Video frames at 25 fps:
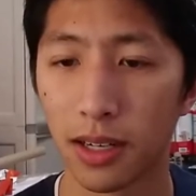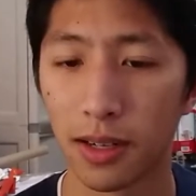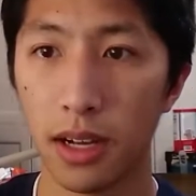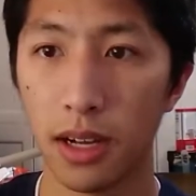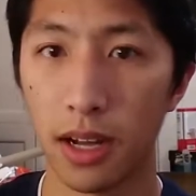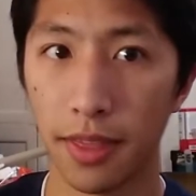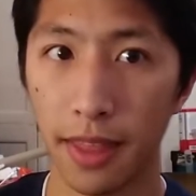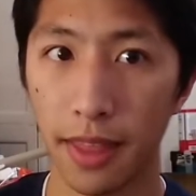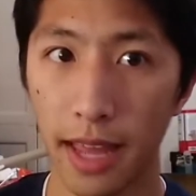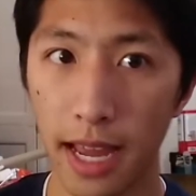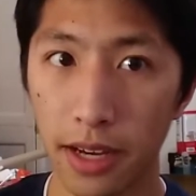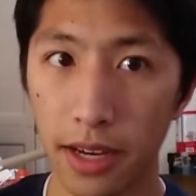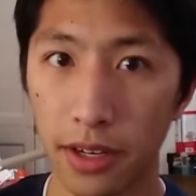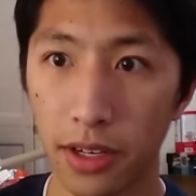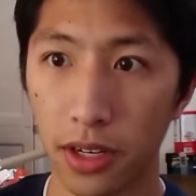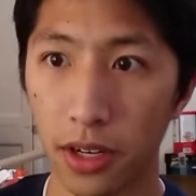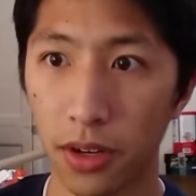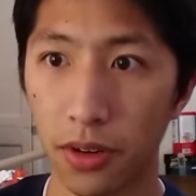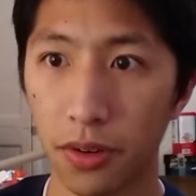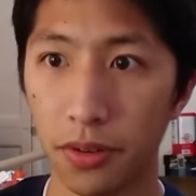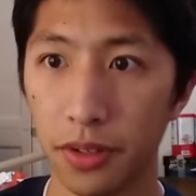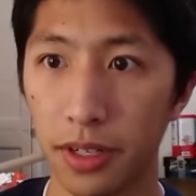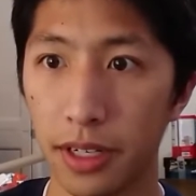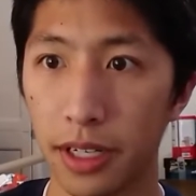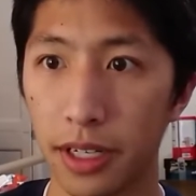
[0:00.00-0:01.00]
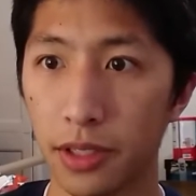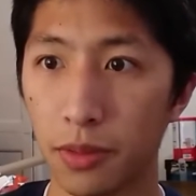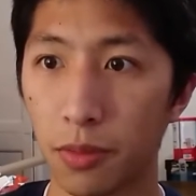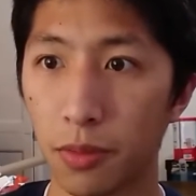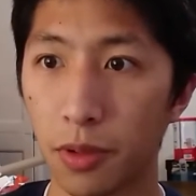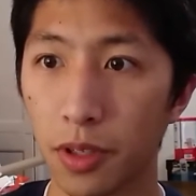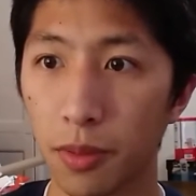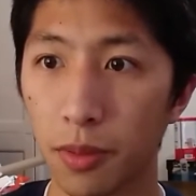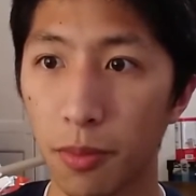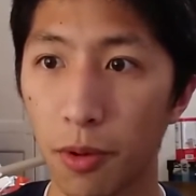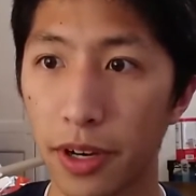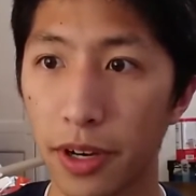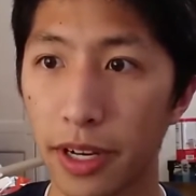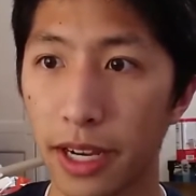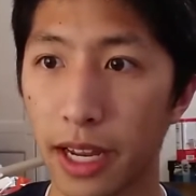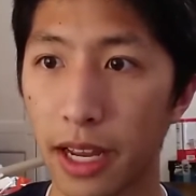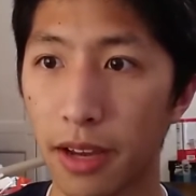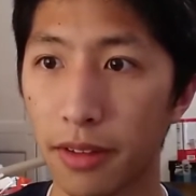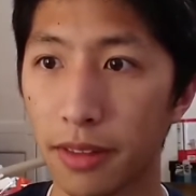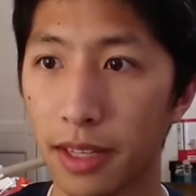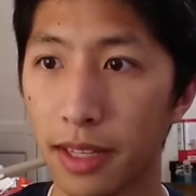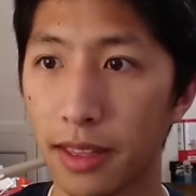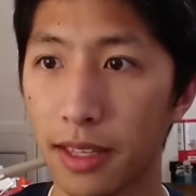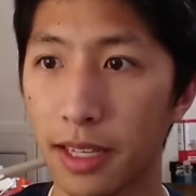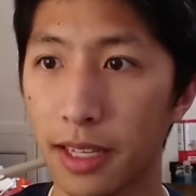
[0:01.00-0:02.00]
On that note, it's worth pointing
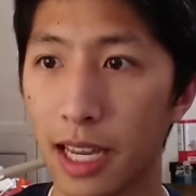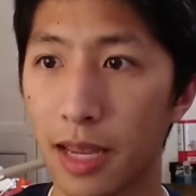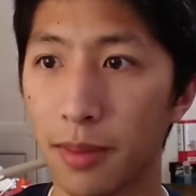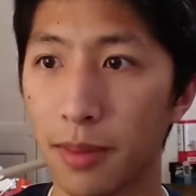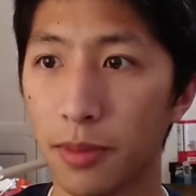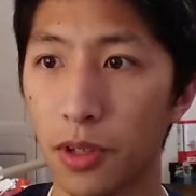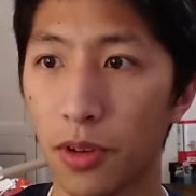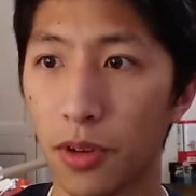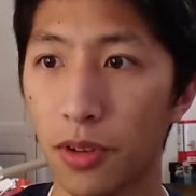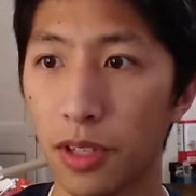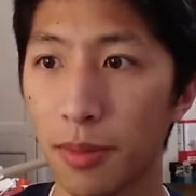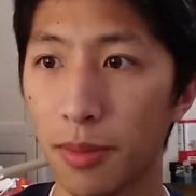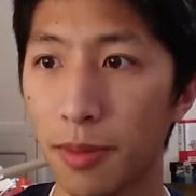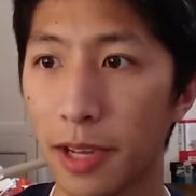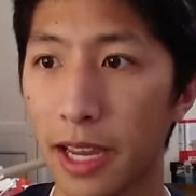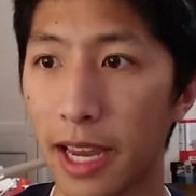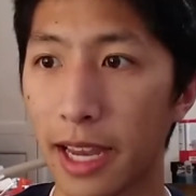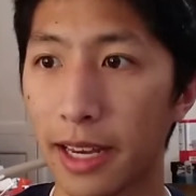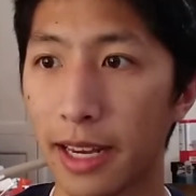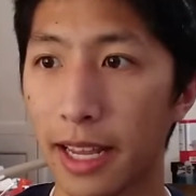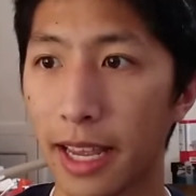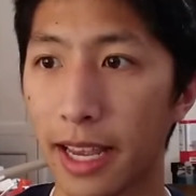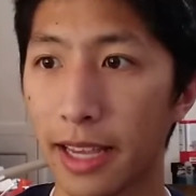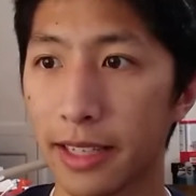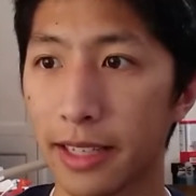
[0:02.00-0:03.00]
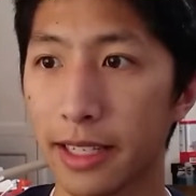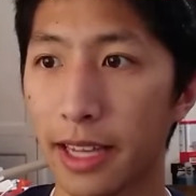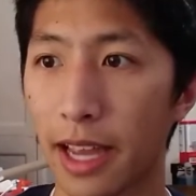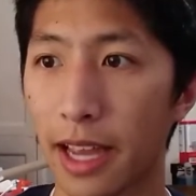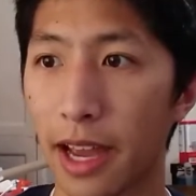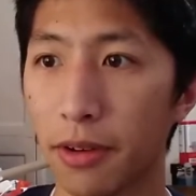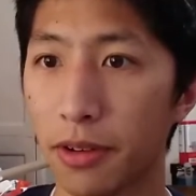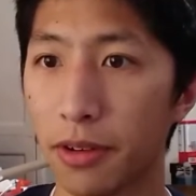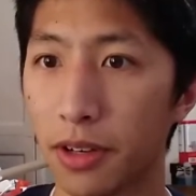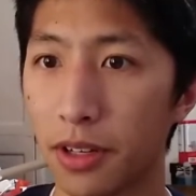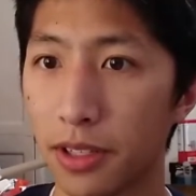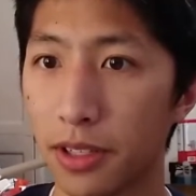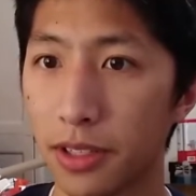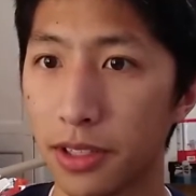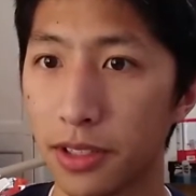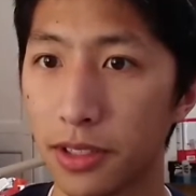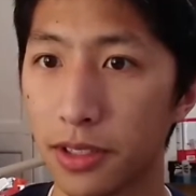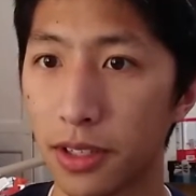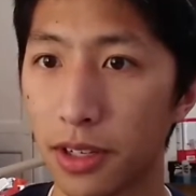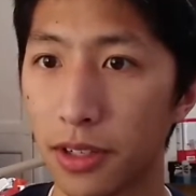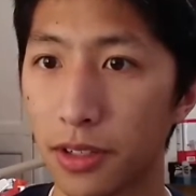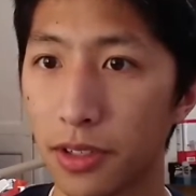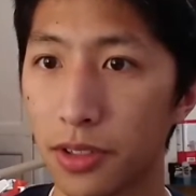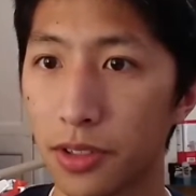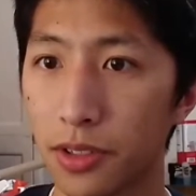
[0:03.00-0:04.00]
out that the games only began handing out all the
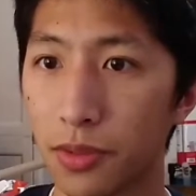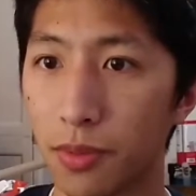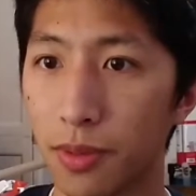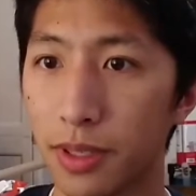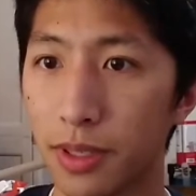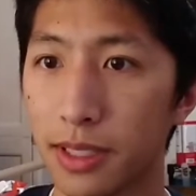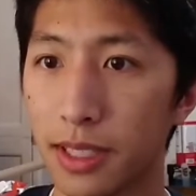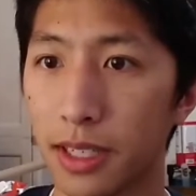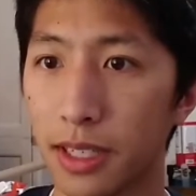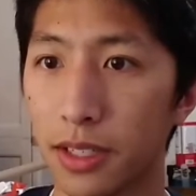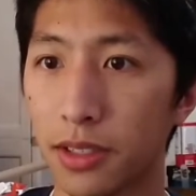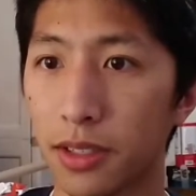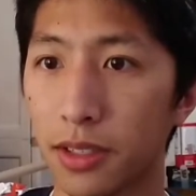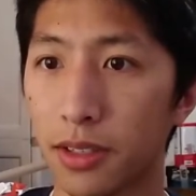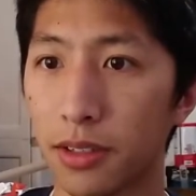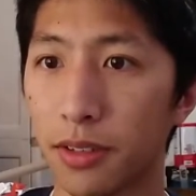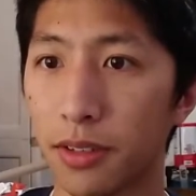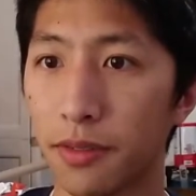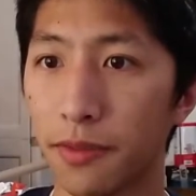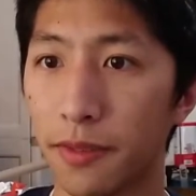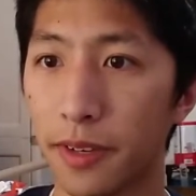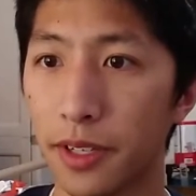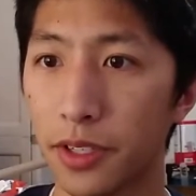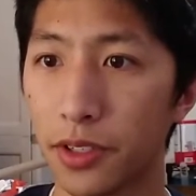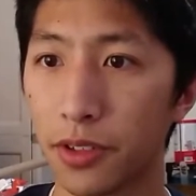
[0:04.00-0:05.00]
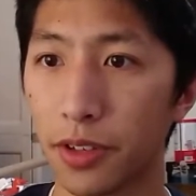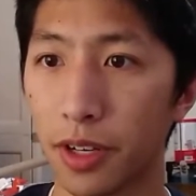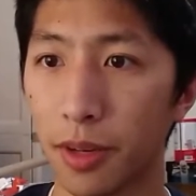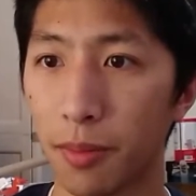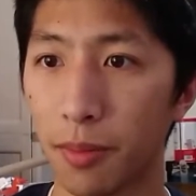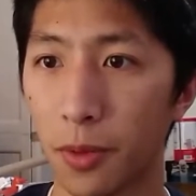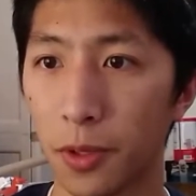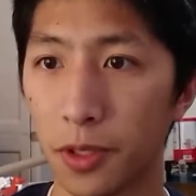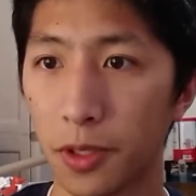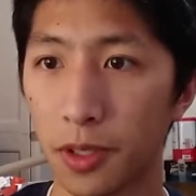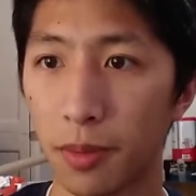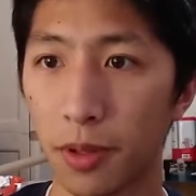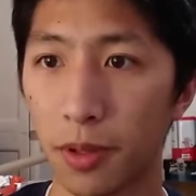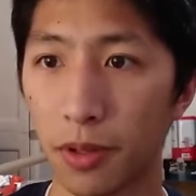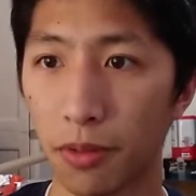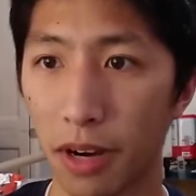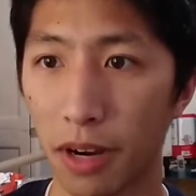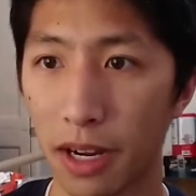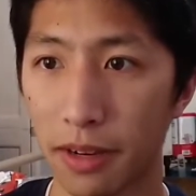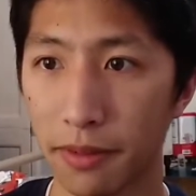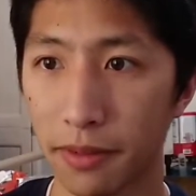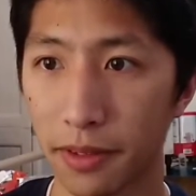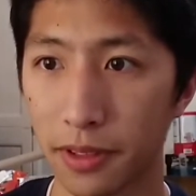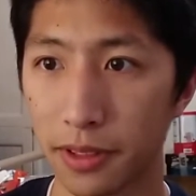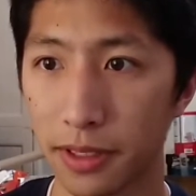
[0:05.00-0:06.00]
starters once they started featuring multiple
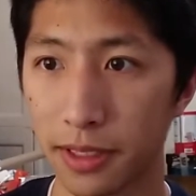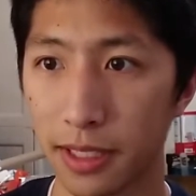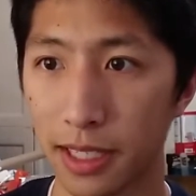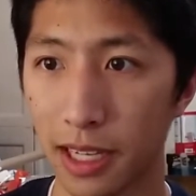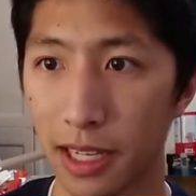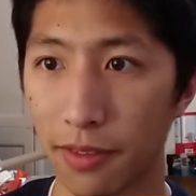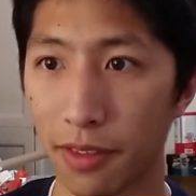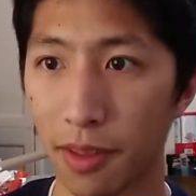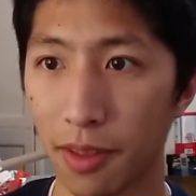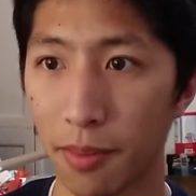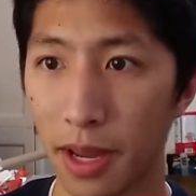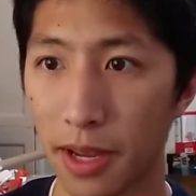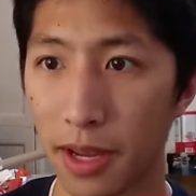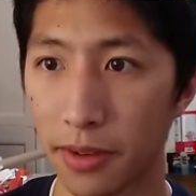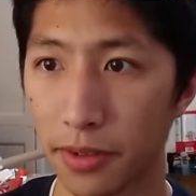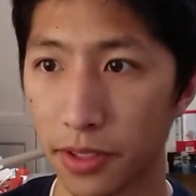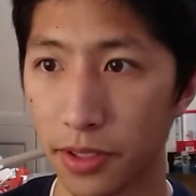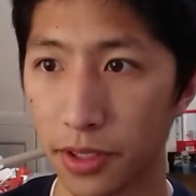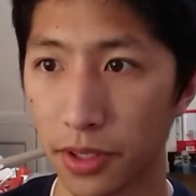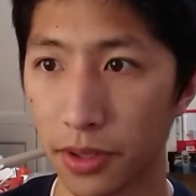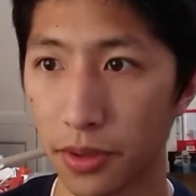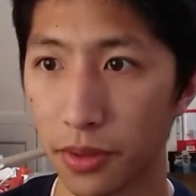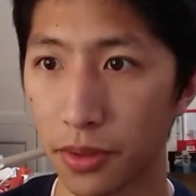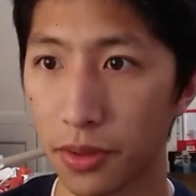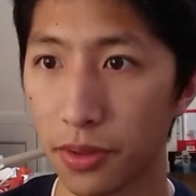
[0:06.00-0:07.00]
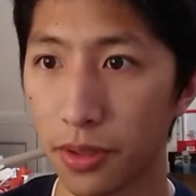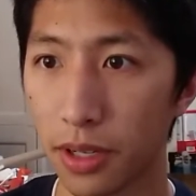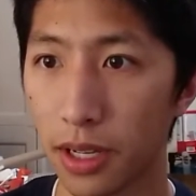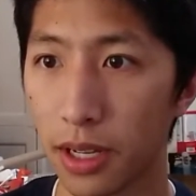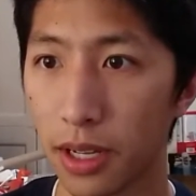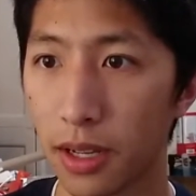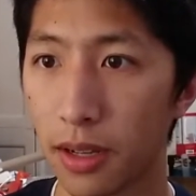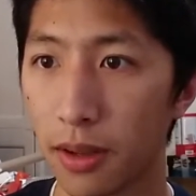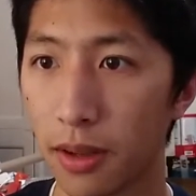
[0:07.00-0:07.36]
rivals to give them out to.